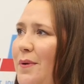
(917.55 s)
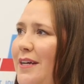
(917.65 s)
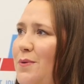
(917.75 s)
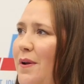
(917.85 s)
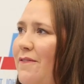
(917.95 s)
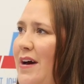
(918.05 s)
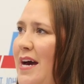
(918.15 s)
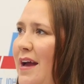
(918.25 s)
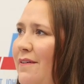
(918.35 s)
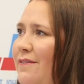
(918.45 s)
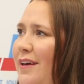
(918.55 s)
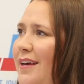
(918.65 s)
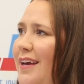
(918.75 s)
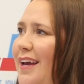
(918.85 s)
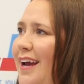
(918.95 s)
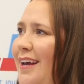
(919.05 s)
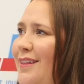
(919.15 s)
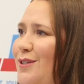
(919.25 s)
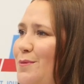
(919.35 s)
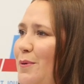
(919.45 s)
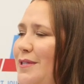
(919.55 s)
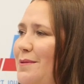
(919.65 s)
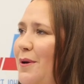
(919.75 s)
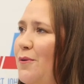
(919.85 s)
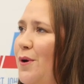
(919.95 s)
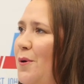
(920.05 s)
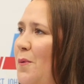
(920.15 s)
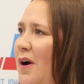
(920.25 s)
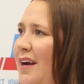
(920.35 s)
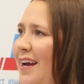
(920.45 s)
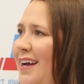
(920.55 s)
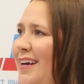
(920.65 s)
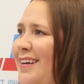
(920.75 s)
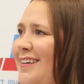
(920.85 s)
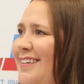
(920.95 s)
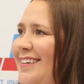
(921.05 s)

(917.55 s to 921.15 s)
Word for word: twenty twenty-five, and they're supposed to be reworking it.